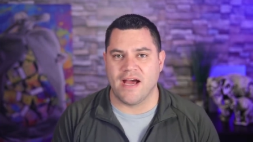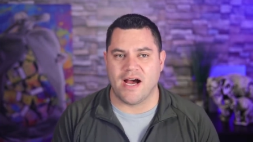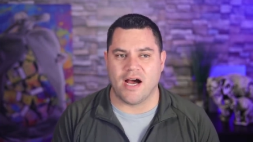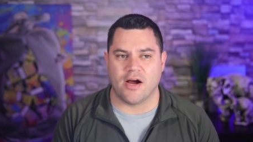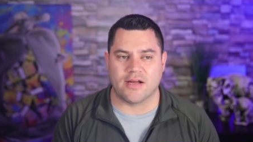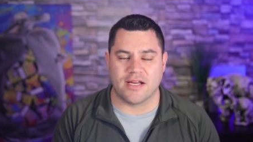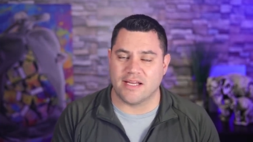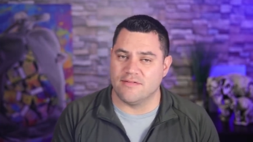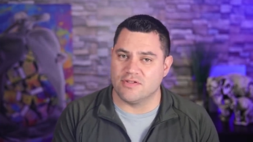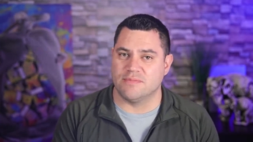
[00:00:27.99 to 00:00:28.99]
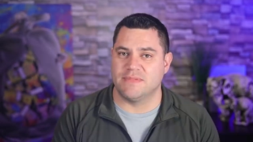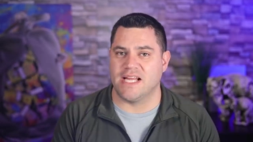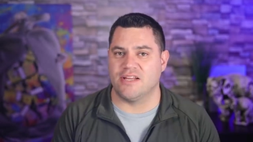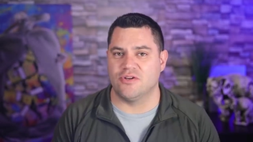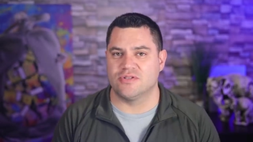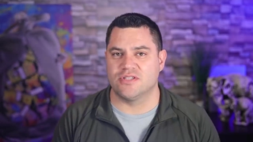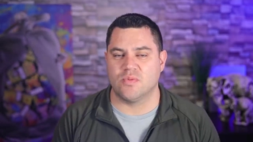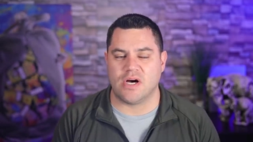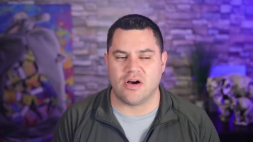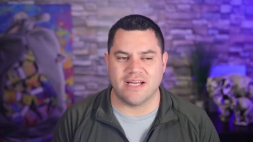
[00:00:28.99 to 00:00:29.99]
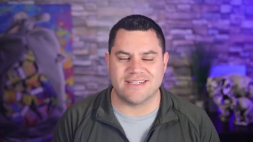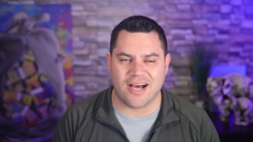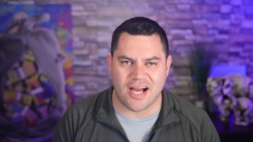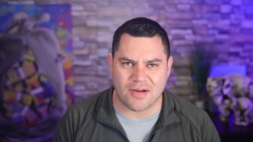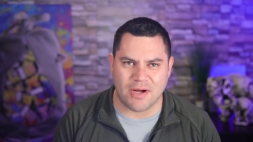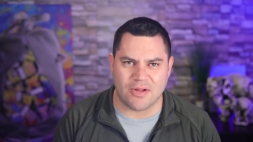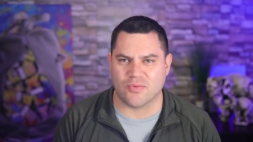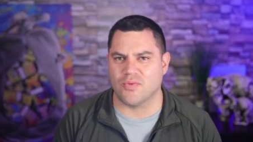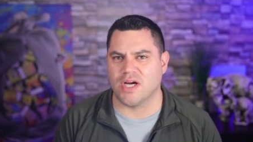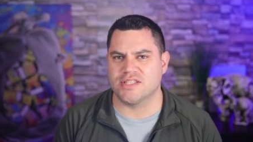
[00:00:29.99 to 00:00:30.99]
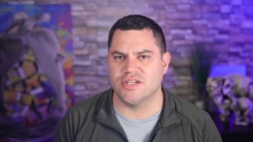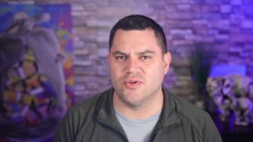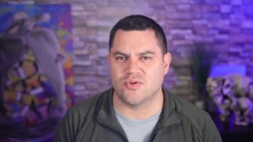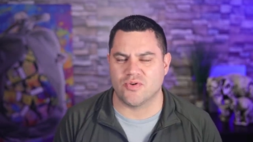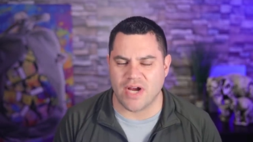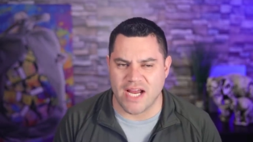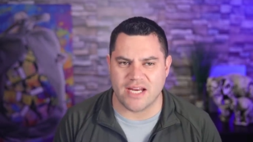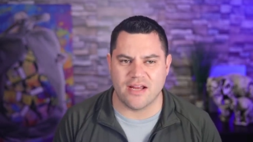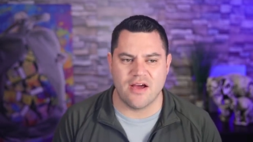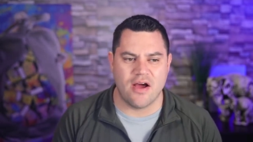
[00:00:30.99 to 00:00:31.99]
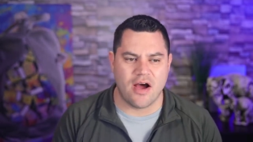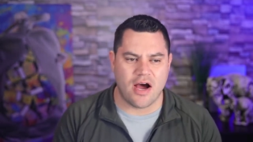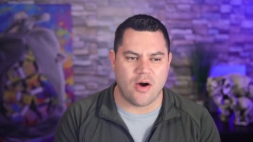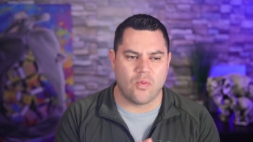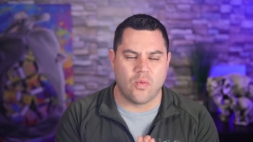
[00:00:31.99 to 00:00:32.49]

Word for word: Uh, going to give you some daily news as well and talk about the Russia Ukraine uh,